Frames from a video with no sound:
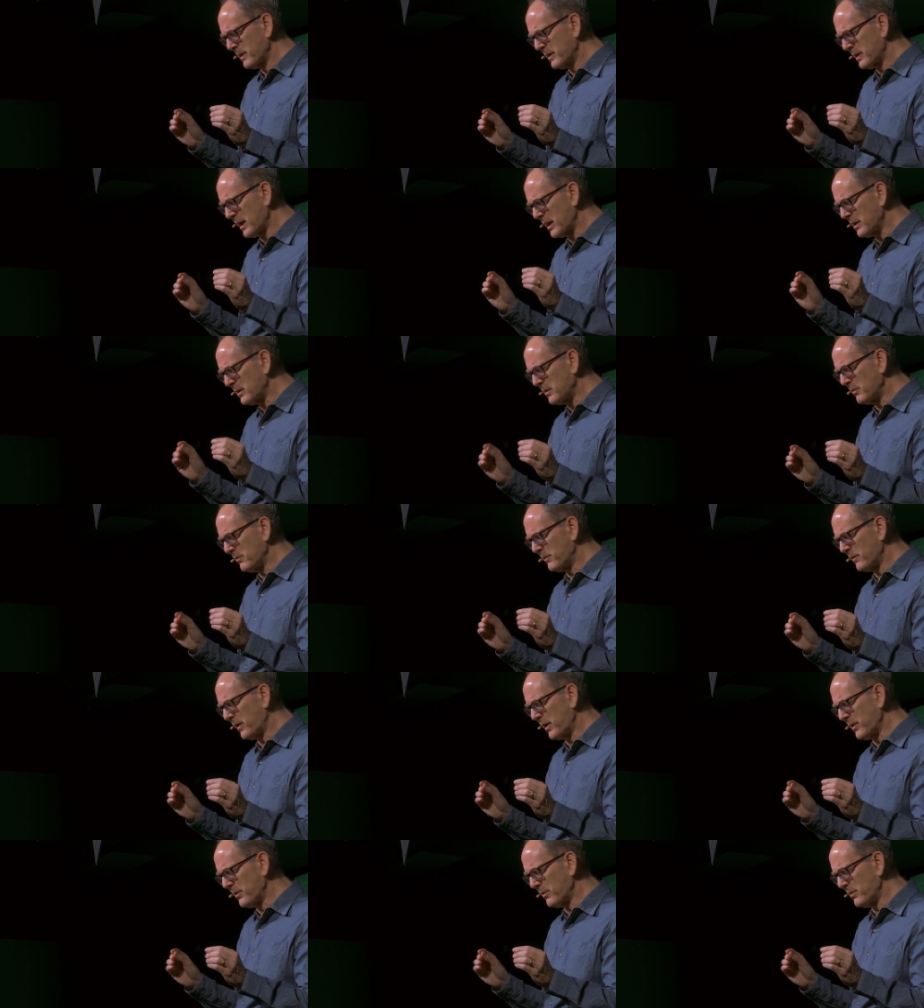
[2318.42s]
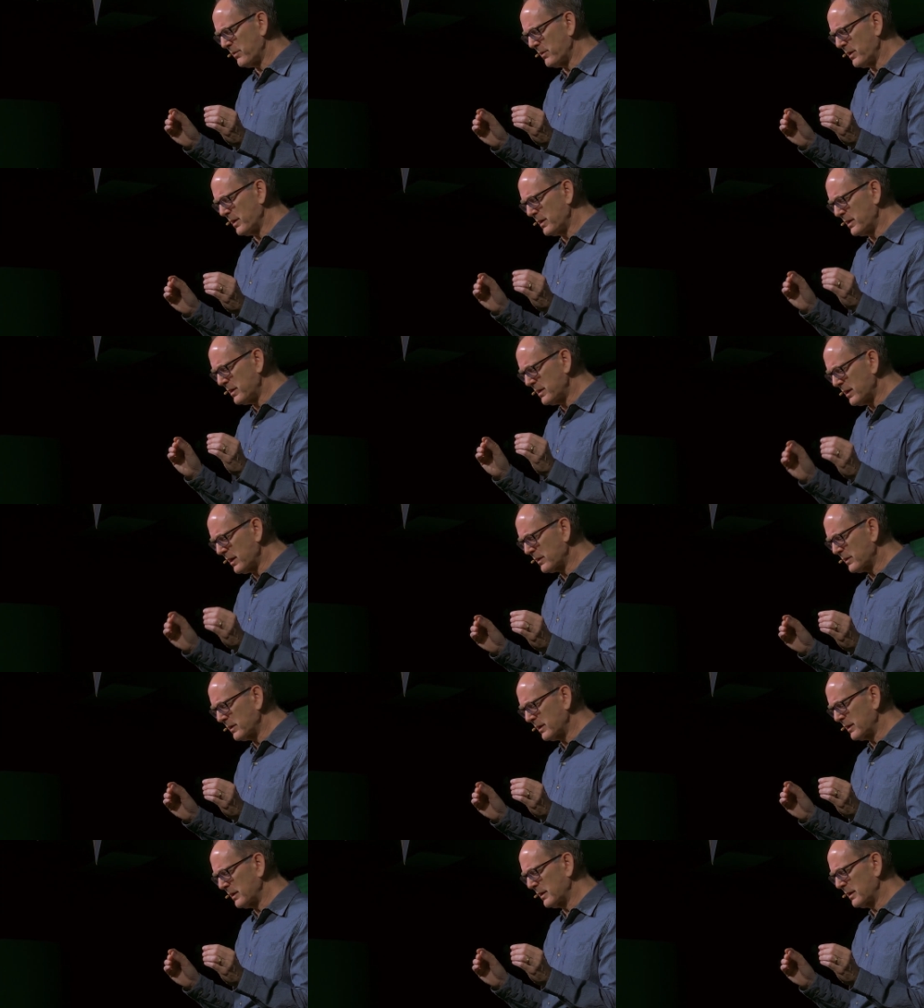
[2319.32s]
Thank you, Father, that
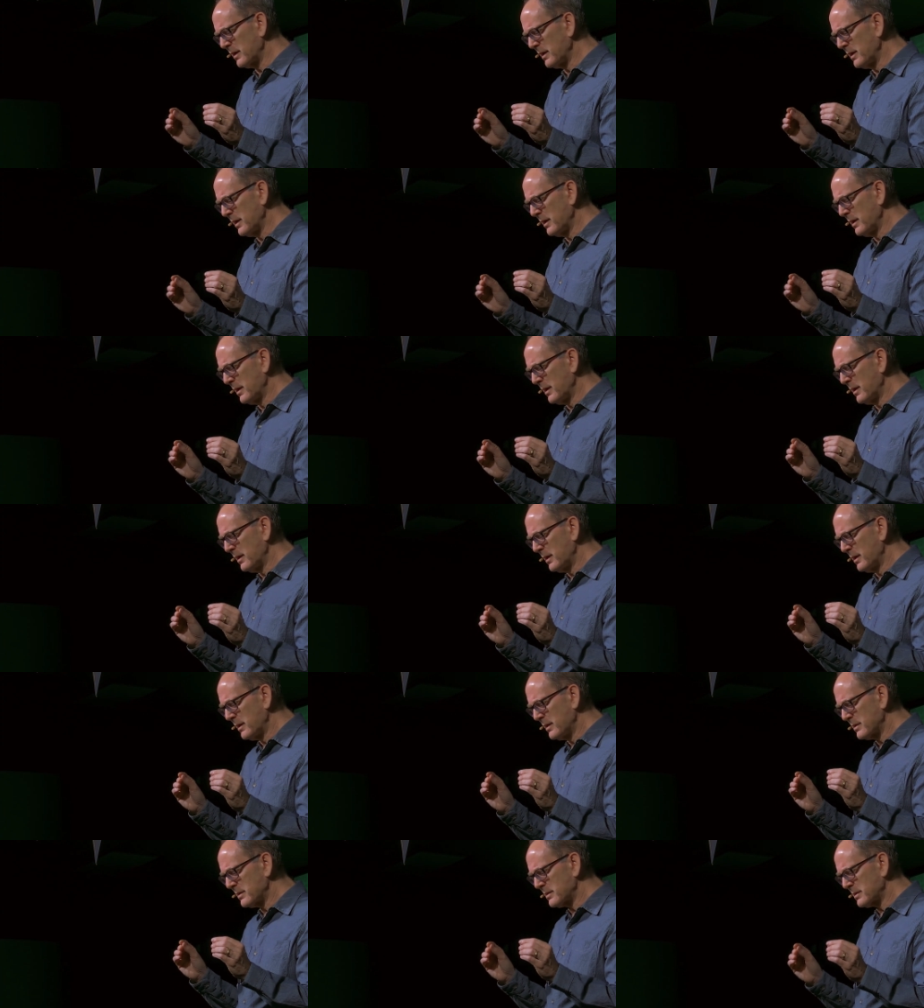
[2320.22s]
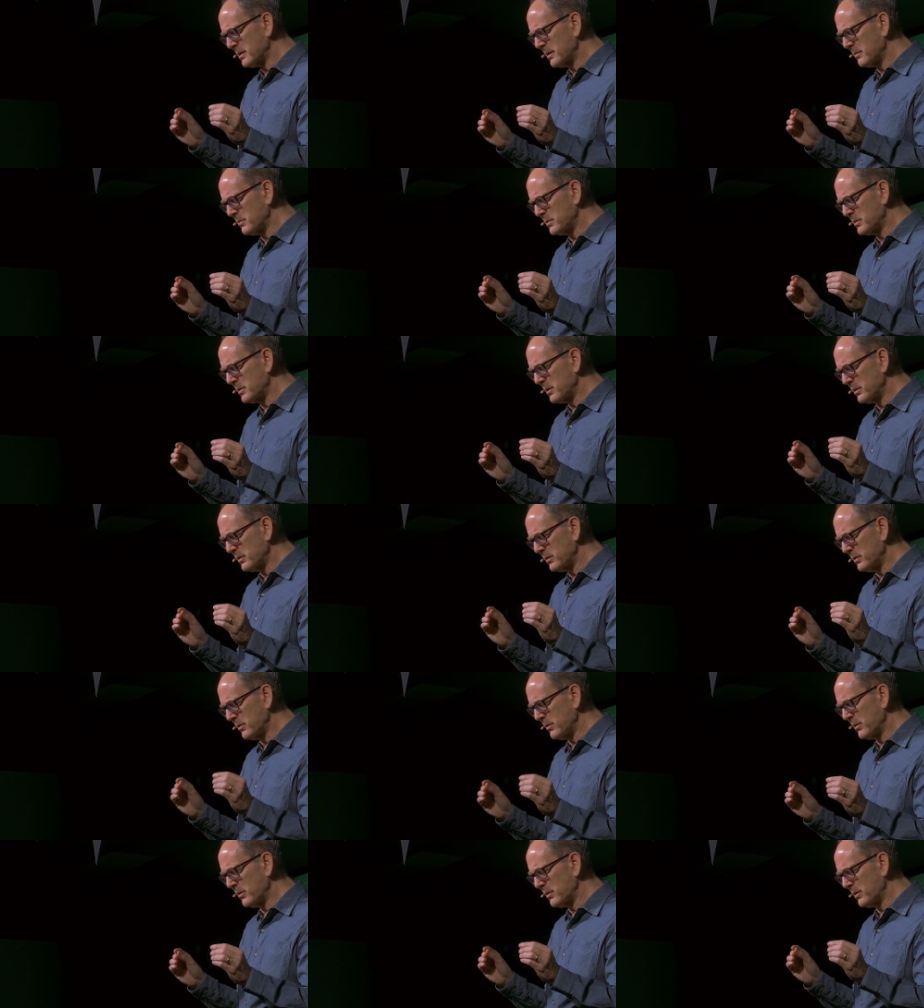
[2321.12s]
nothing skips
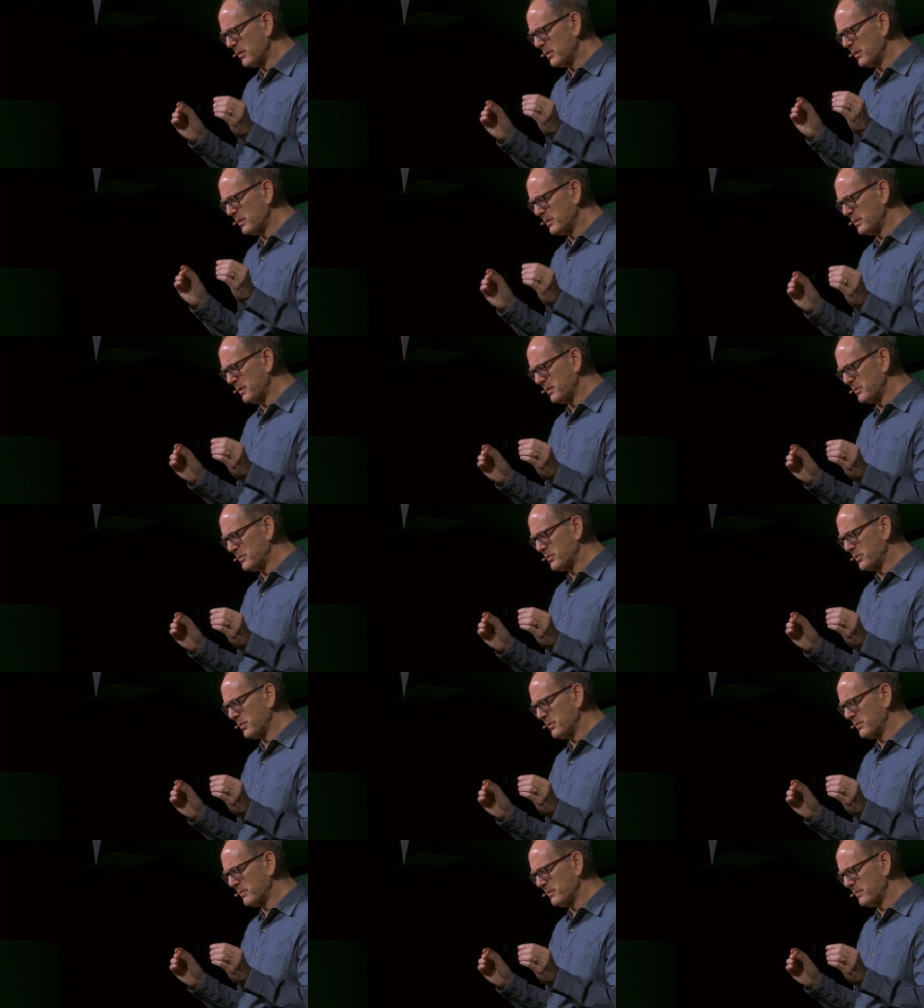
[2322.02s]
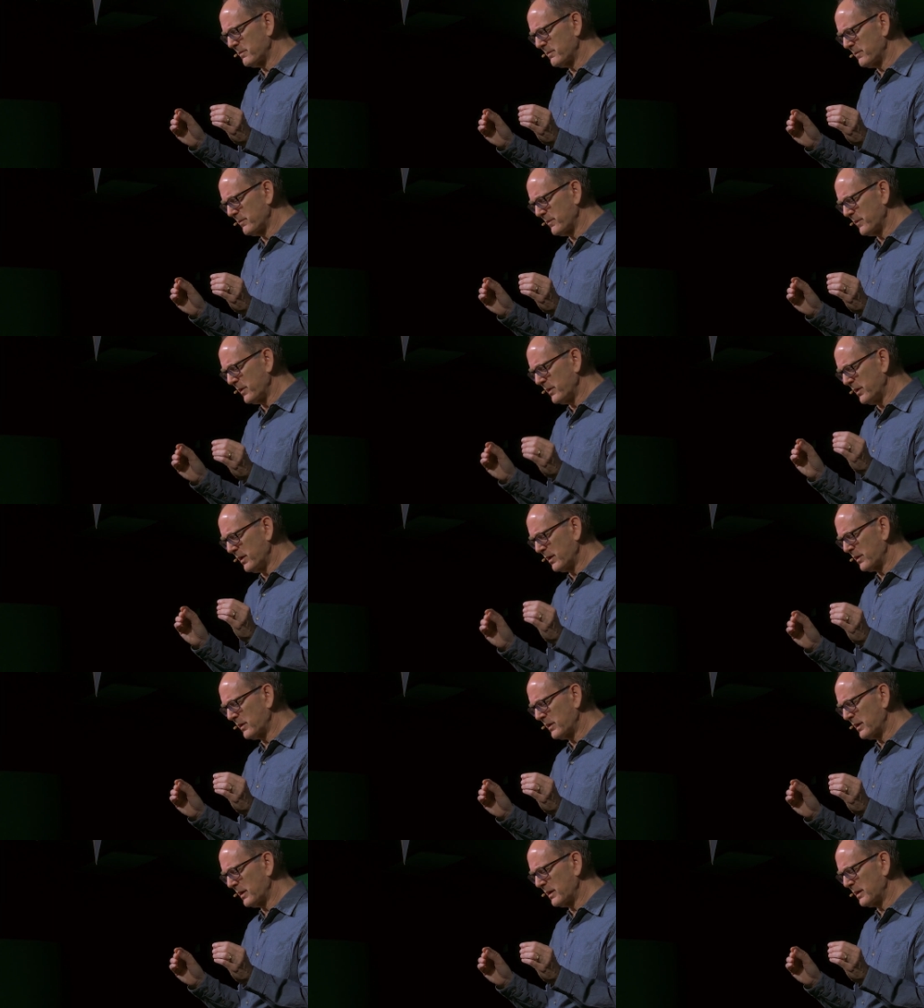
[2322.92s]
your attention.
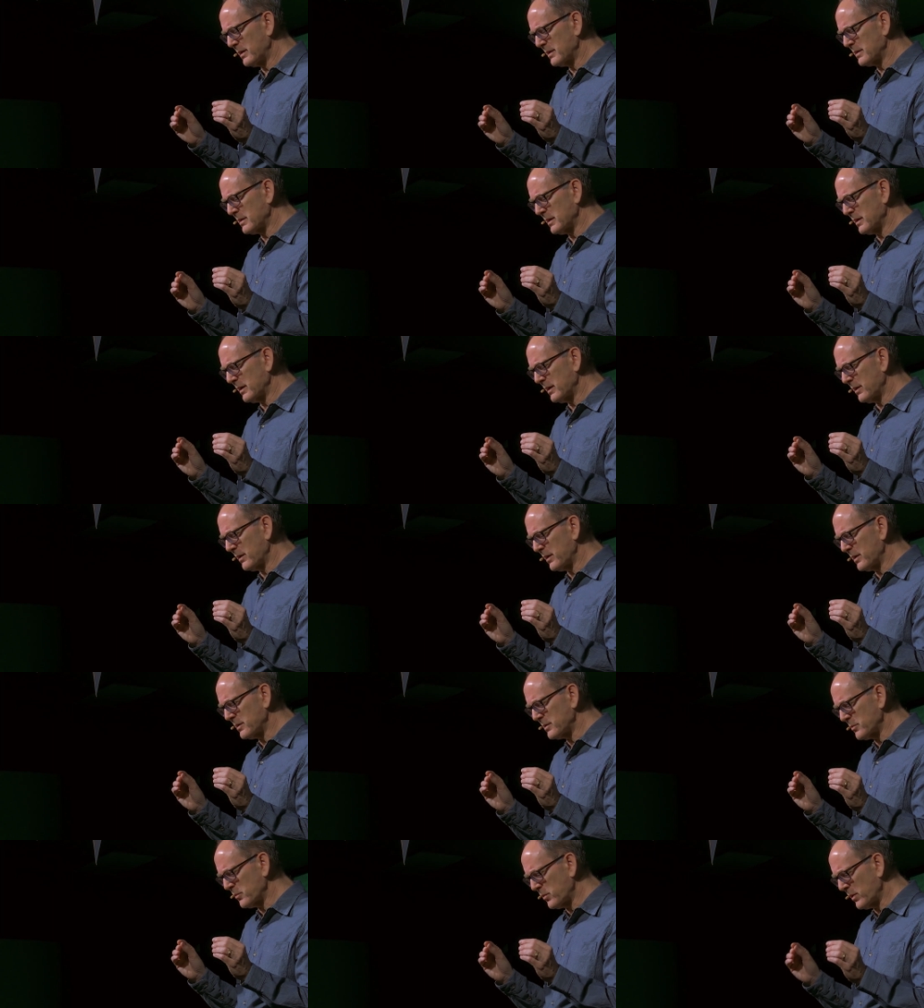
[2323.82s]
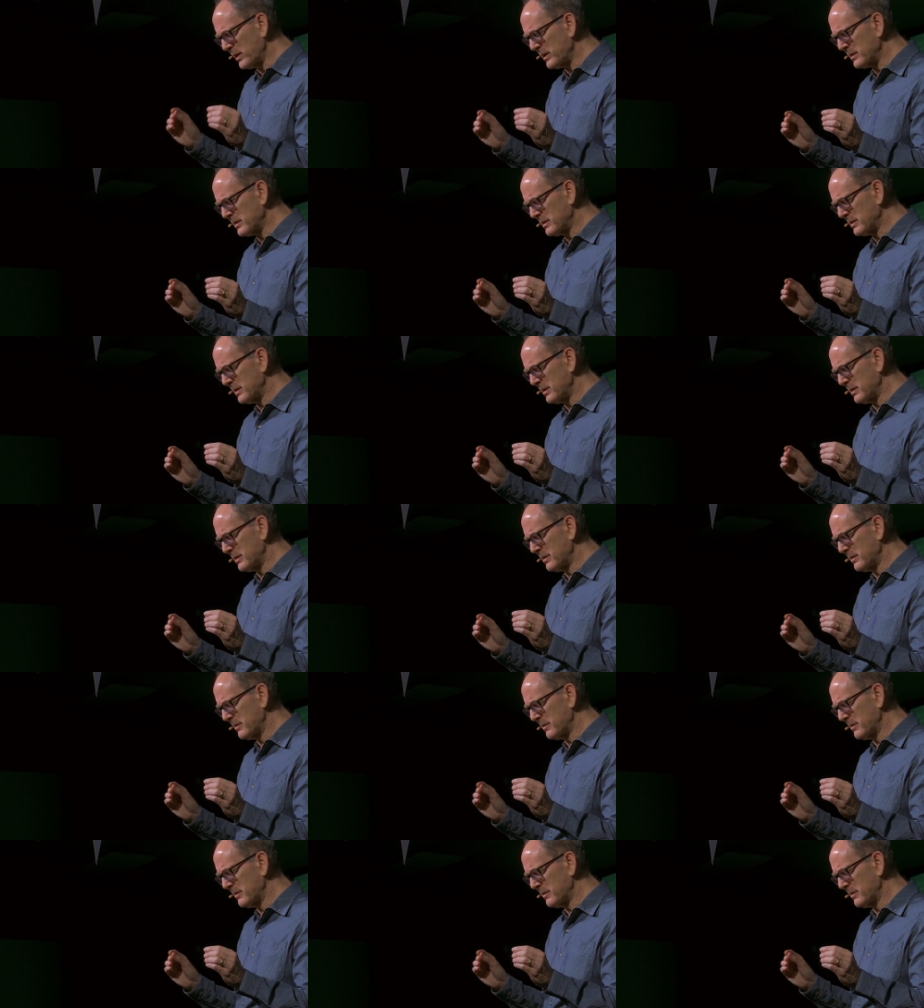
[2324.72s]
Nothing is, is wasted.